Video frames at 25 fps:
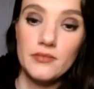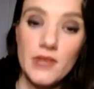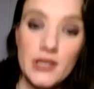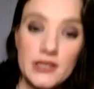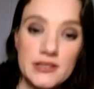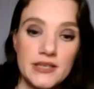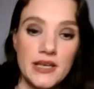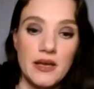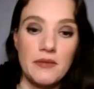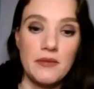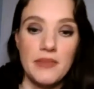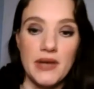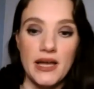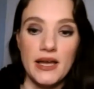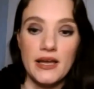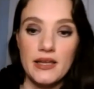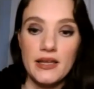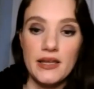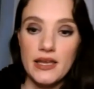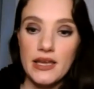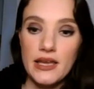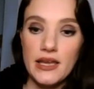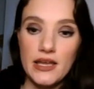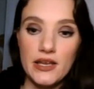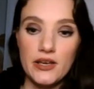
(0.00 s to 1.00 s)
sit back
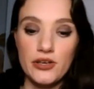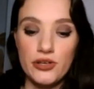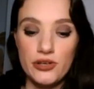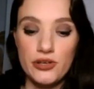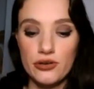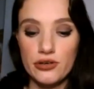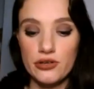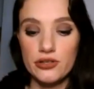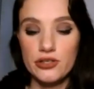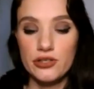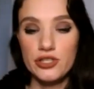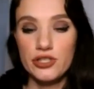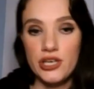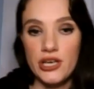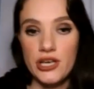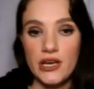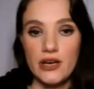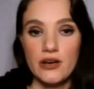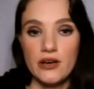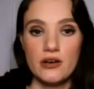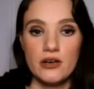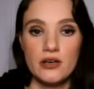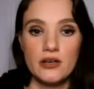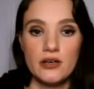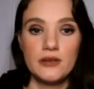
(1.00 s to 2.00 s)
in your
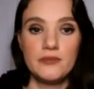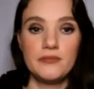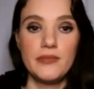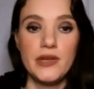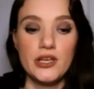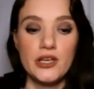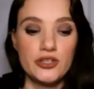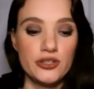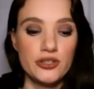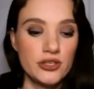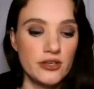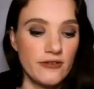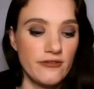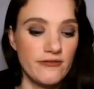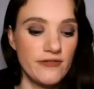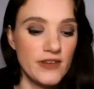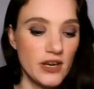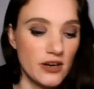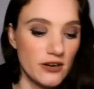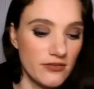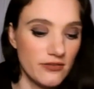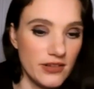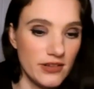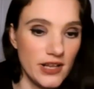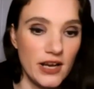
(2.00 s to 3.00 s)
chair. Make sure your feet
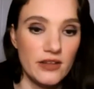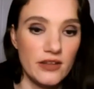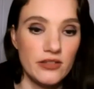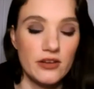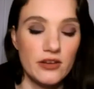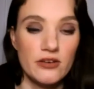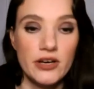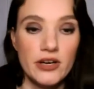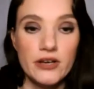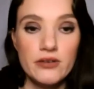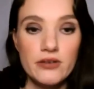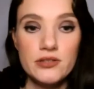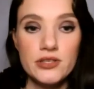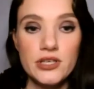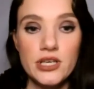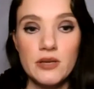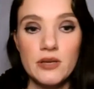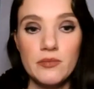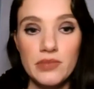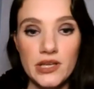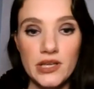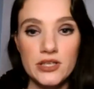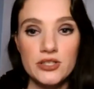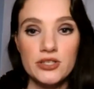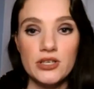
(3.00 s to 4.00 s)
are flat on the ground. You can
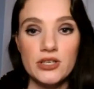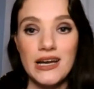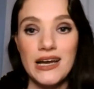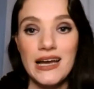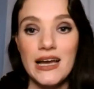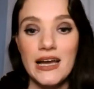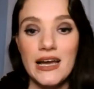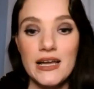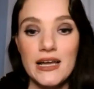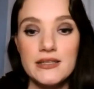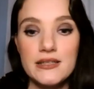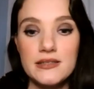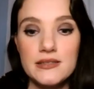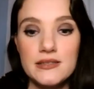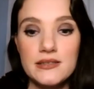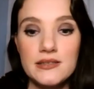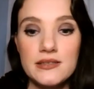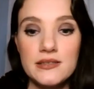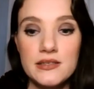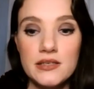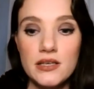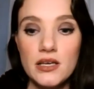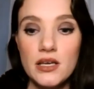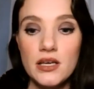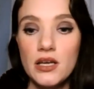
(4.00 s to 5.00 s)
place your
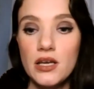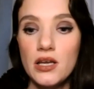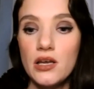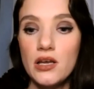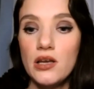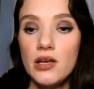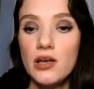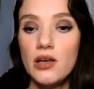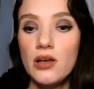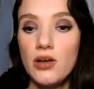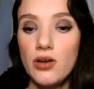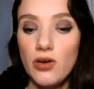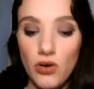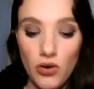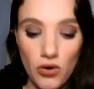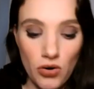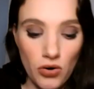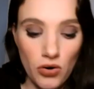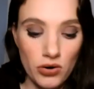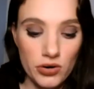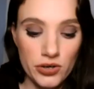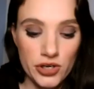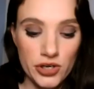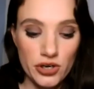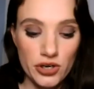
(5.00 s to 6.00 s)
hands
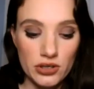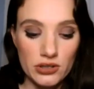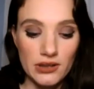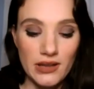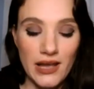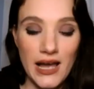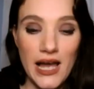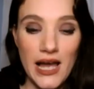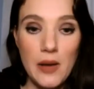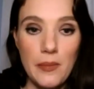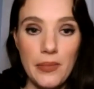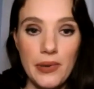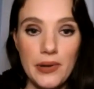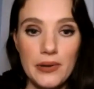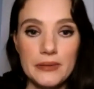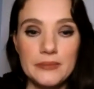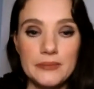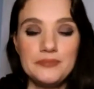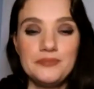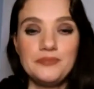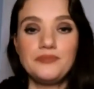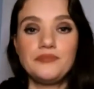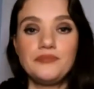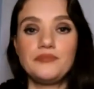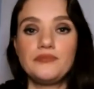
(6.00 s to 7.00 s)
on your lap,
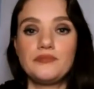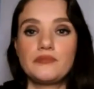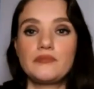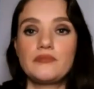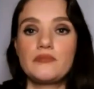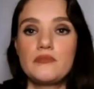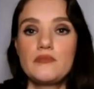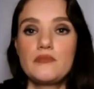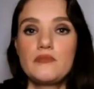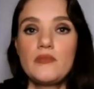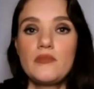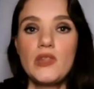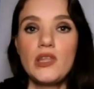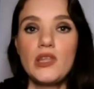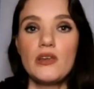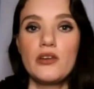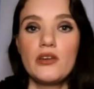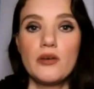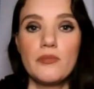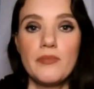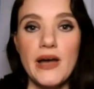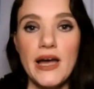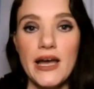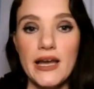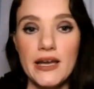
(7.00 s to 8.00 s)
your
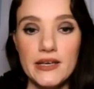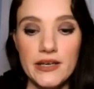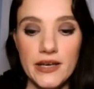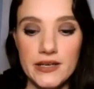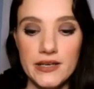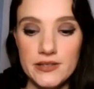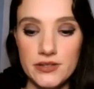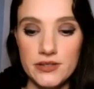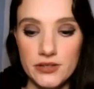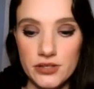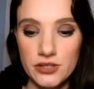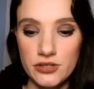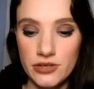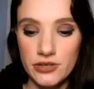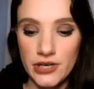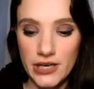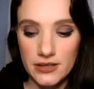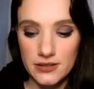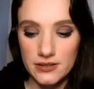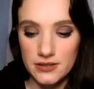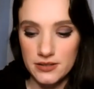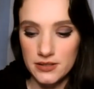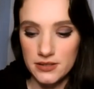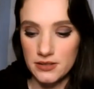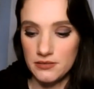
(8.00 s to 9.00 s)
back nice and
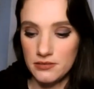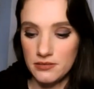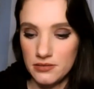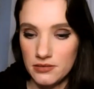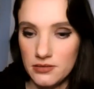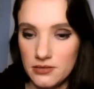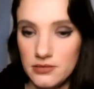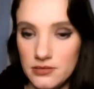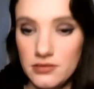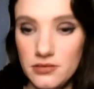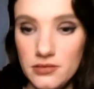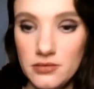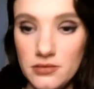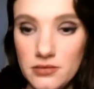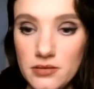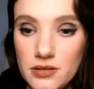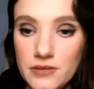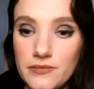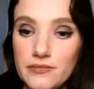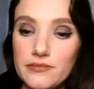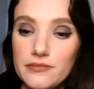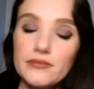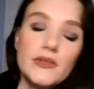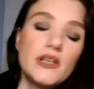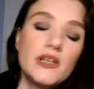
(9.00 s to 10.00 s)
straight.
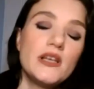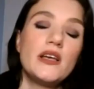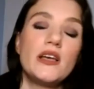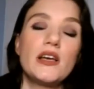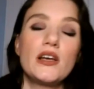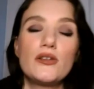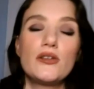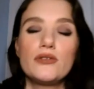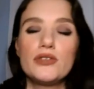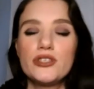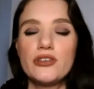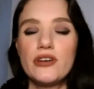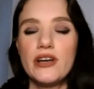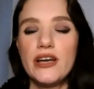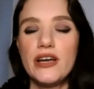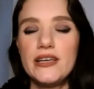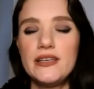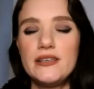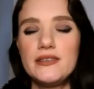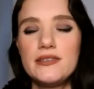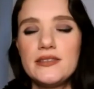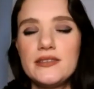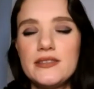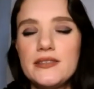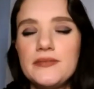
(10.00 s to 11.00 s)
Close your
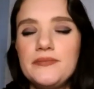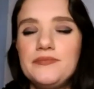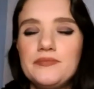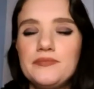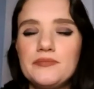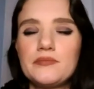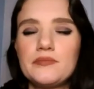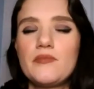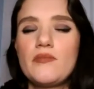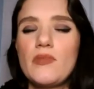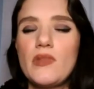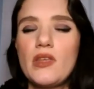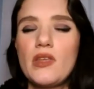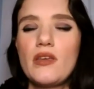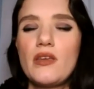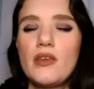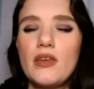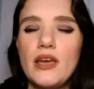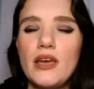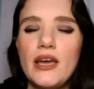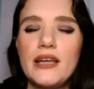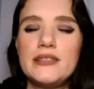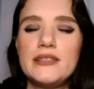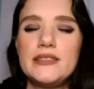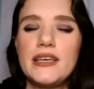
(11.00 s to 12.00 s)
eyes
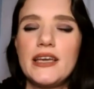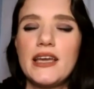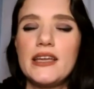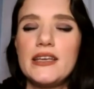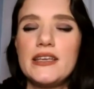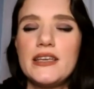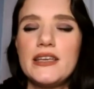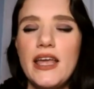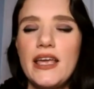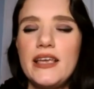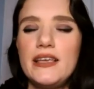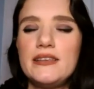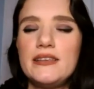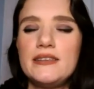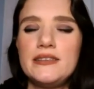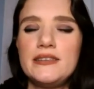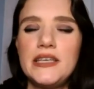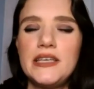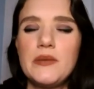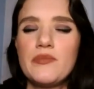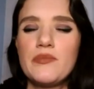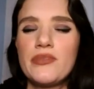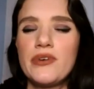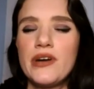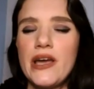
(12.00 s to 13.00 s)
and take a nice
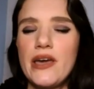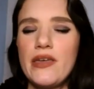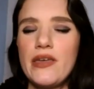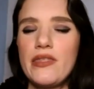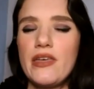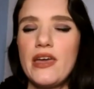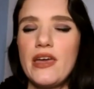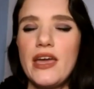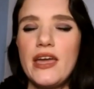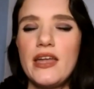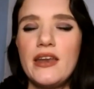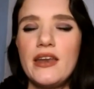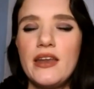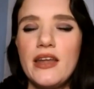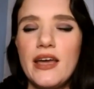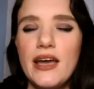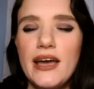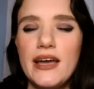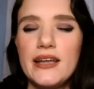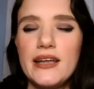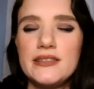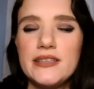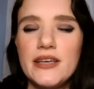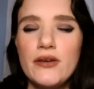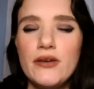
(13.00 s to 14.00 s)
deep breath in
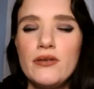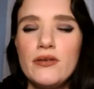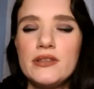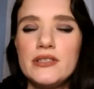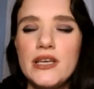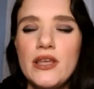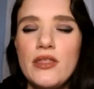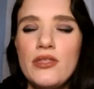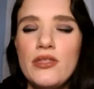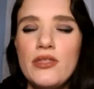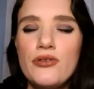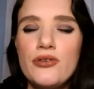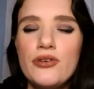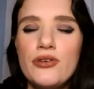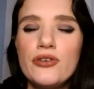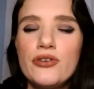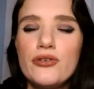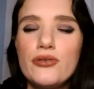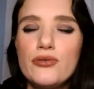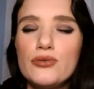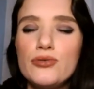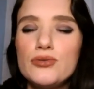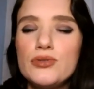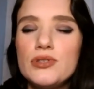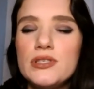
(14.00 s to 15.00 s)
and out, in through your
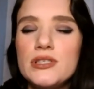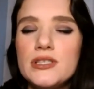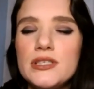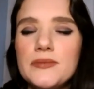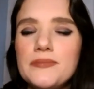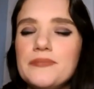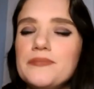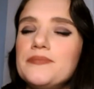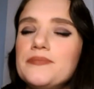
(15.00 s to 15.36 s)
nose,